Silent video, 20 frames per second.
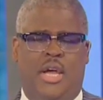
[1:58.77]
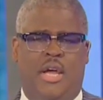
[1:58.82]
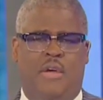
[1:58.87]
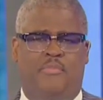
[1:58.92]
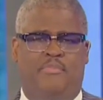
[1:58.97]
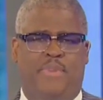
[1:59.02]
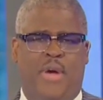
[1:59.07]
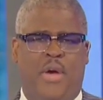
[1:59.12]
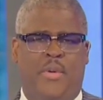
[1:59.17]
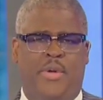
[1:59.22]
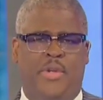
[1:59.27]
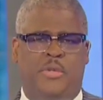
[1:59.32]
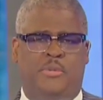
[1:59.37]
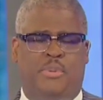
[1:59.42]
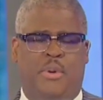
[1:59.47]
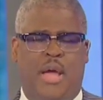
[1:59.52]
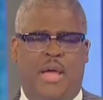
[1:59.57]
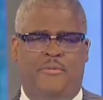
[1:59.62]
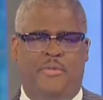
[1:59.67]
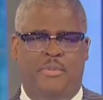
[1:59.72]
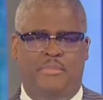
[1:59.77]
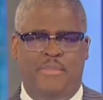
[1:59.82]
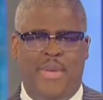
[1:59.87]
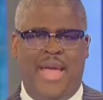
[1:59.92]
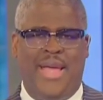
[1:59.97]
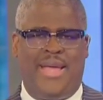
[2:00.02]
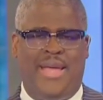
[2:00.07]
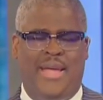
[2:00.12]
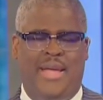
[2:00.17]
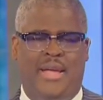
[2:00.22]
of Boeing's profit
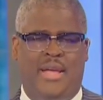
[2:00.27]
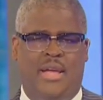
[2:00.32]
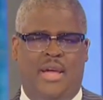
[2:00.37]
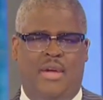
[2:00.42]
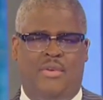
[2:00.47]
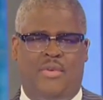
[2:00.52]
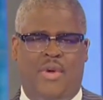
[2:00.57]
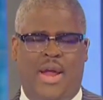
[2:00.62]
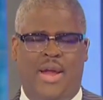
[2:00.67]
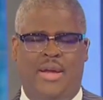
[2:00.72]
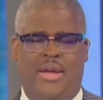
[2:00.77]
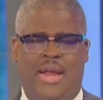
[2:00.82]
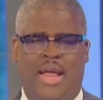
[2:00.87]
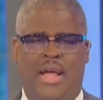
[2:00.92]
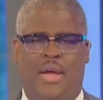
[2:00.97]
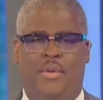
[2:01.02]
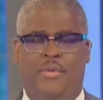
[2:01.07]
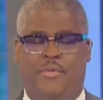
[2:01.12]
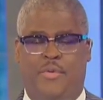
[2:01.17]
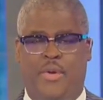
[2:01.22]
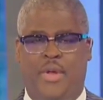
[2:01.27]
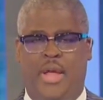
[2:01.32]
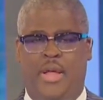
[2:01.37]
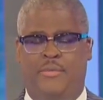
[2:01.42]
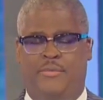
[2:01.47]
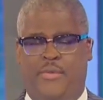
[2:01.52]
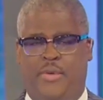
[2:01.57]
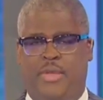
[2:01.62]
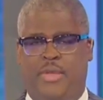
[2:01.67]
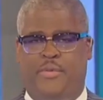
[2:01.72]
making right now
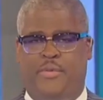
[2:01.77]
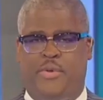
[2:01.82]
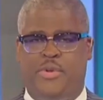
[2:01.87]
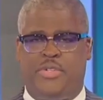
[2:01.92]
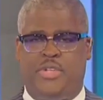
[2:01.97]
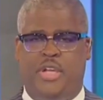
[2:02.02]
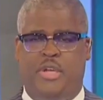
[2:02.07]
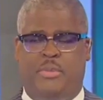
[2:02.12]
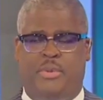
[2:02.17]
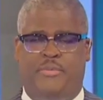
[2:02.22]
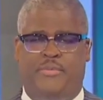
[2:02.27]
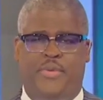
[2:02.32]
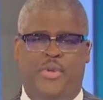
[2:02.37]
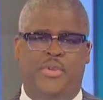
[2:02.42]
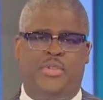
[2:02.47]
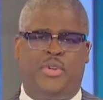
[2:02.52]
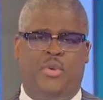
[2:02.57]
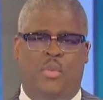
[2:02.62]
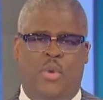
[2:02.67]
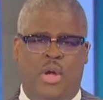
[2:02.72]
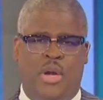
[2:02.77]
and foreseeable future.